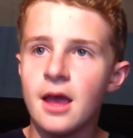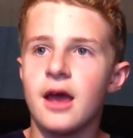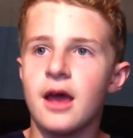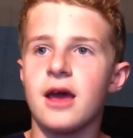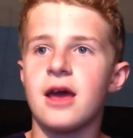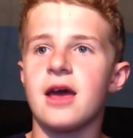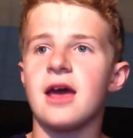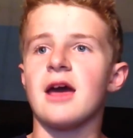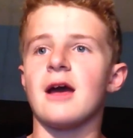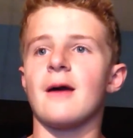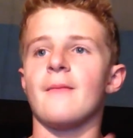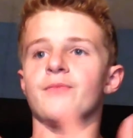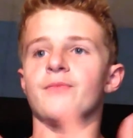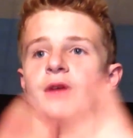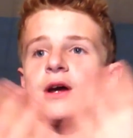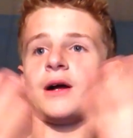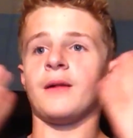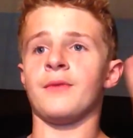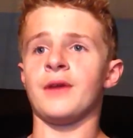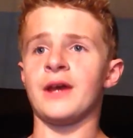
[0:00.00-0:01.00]
And
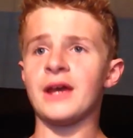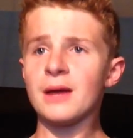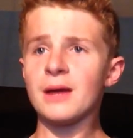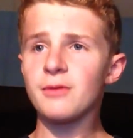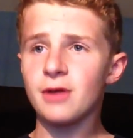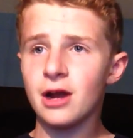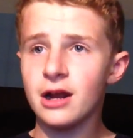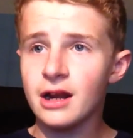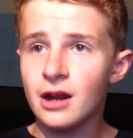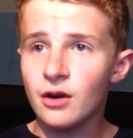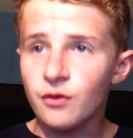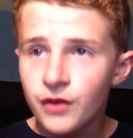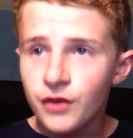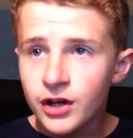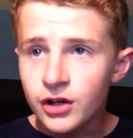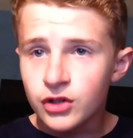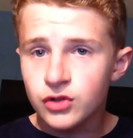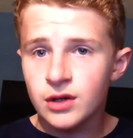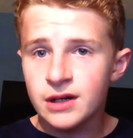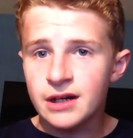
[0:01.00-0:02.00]
I am grinding out
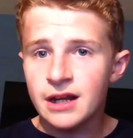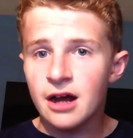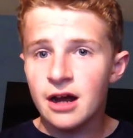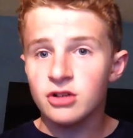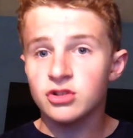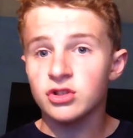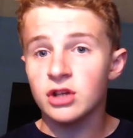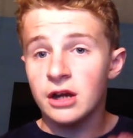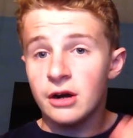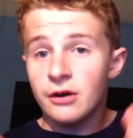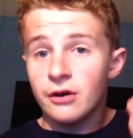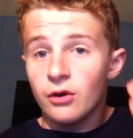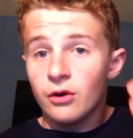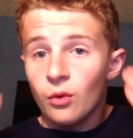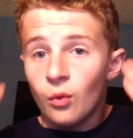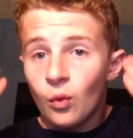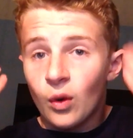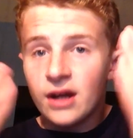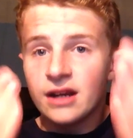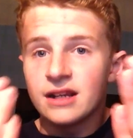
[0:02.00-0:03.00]
videos right now, so I don't know
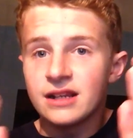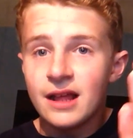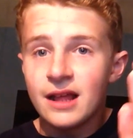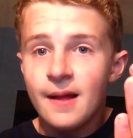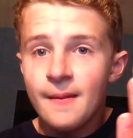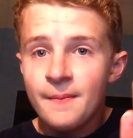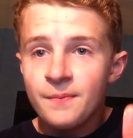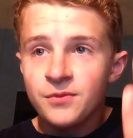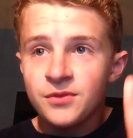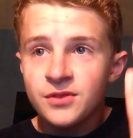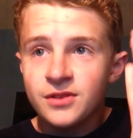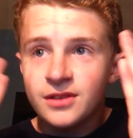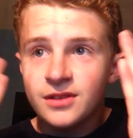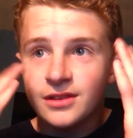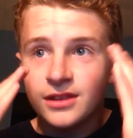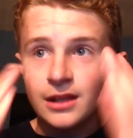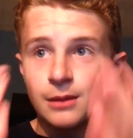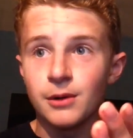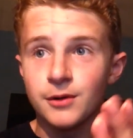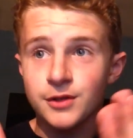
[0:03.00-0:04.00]
what
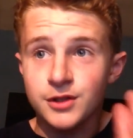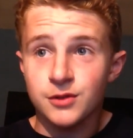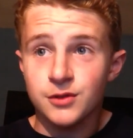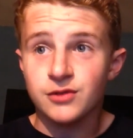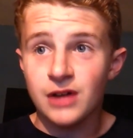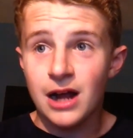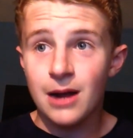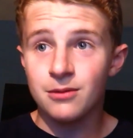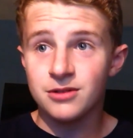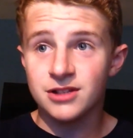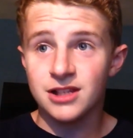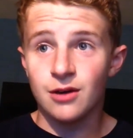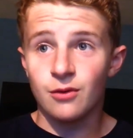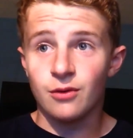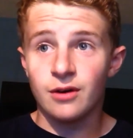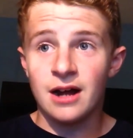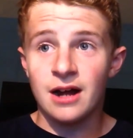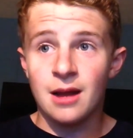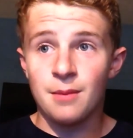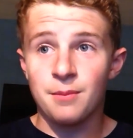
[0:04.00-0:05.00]
number of subscribers that we're
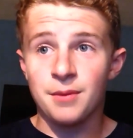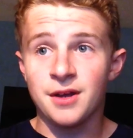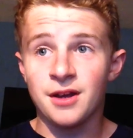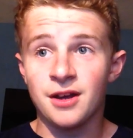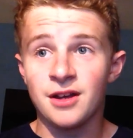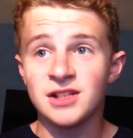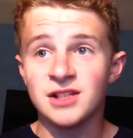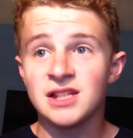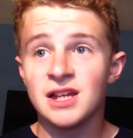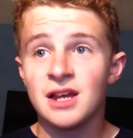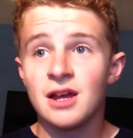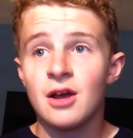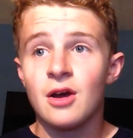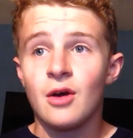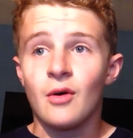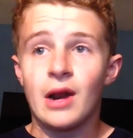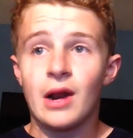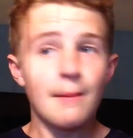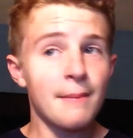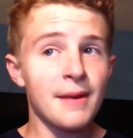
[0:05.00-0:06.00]
at, because
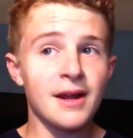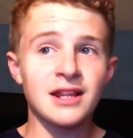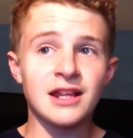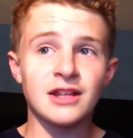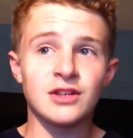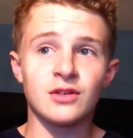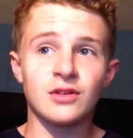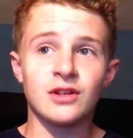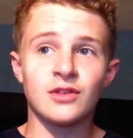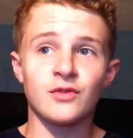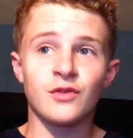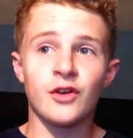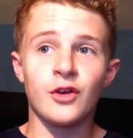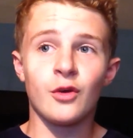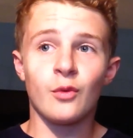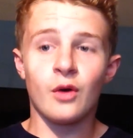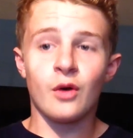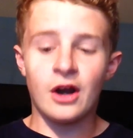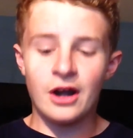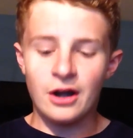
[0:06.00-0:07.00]
when I'm making this video,
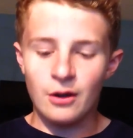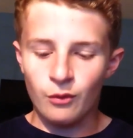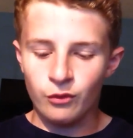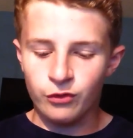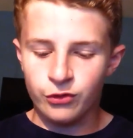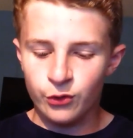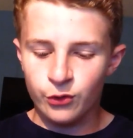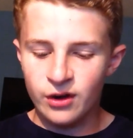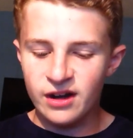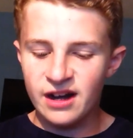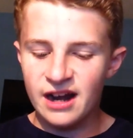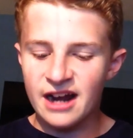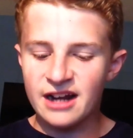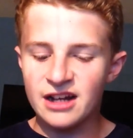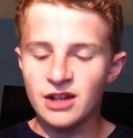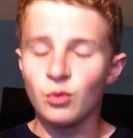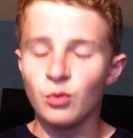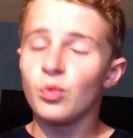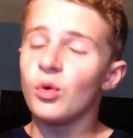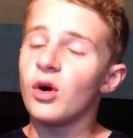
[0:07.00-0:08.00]
we're at
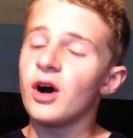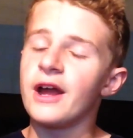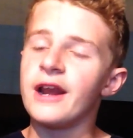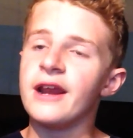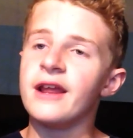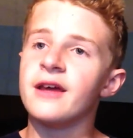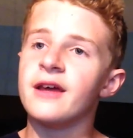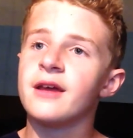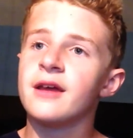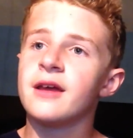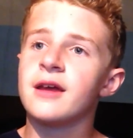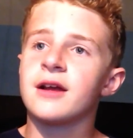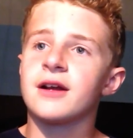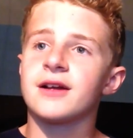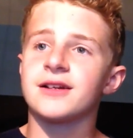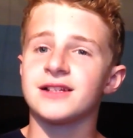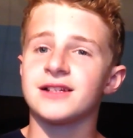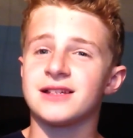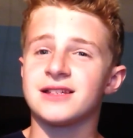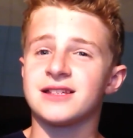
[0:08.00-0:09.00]
391,
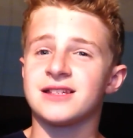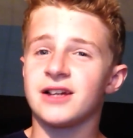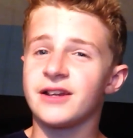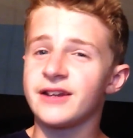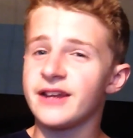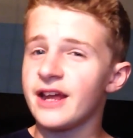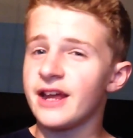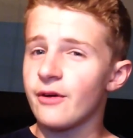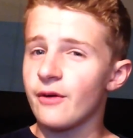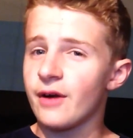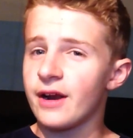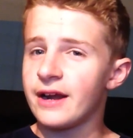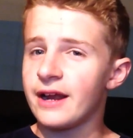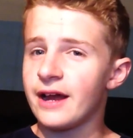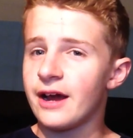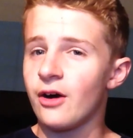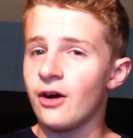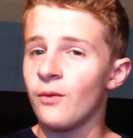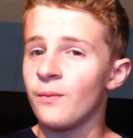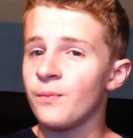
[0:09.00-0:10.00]
because it's Sunday right
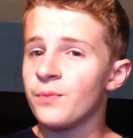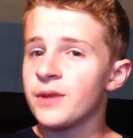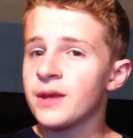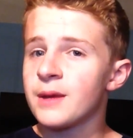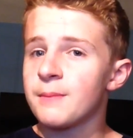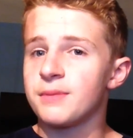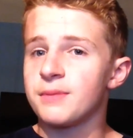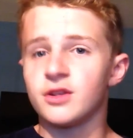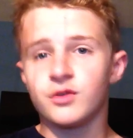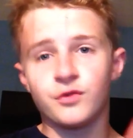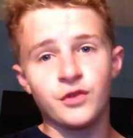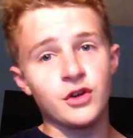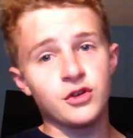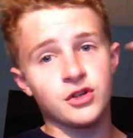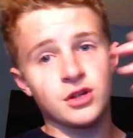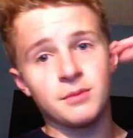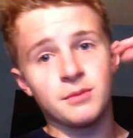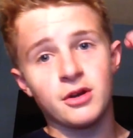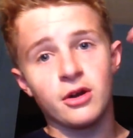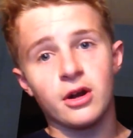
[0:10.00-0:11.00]
now. But this video is
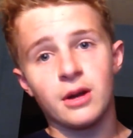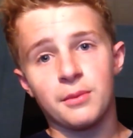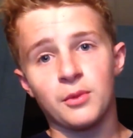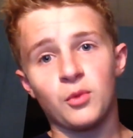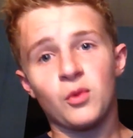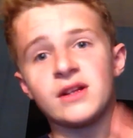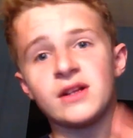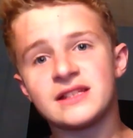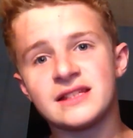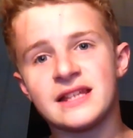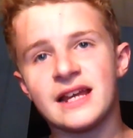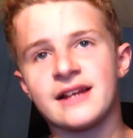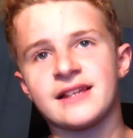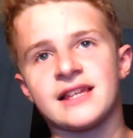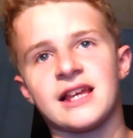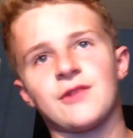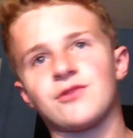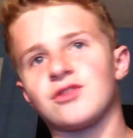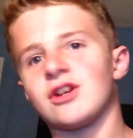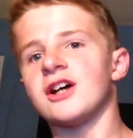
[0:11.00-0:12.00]
going to be going up on Wednesday, because
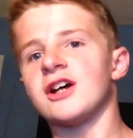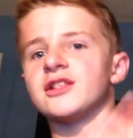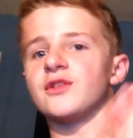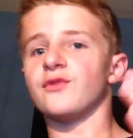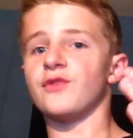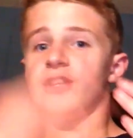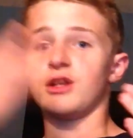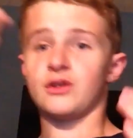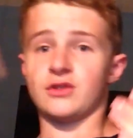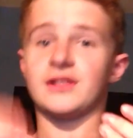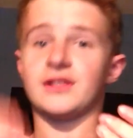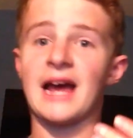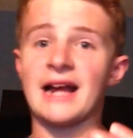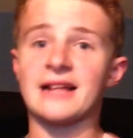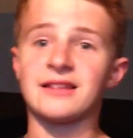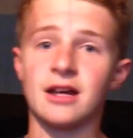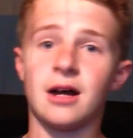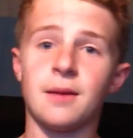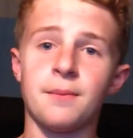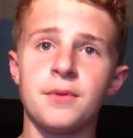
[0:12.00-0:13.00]
I have tons of videos
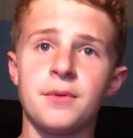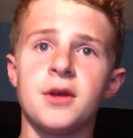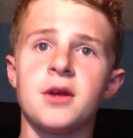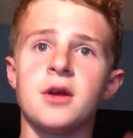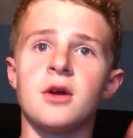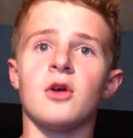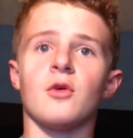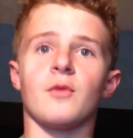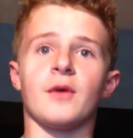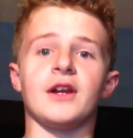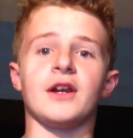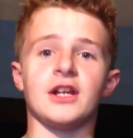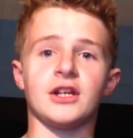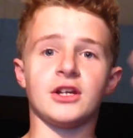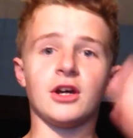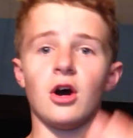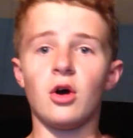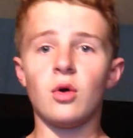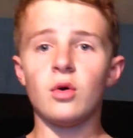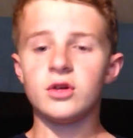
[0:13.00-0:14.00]
stacked up, ready to
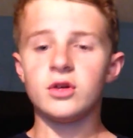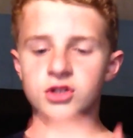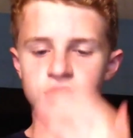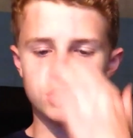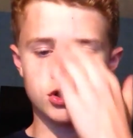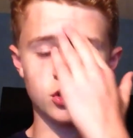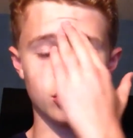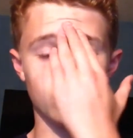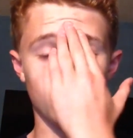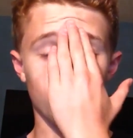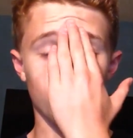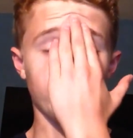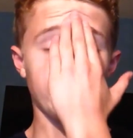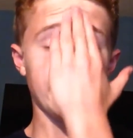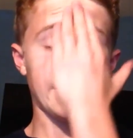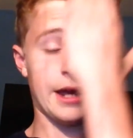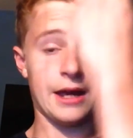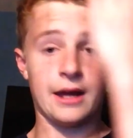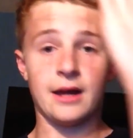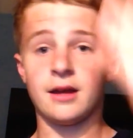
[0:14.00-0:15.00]
go. So,
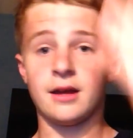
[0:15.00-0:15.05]
yeah.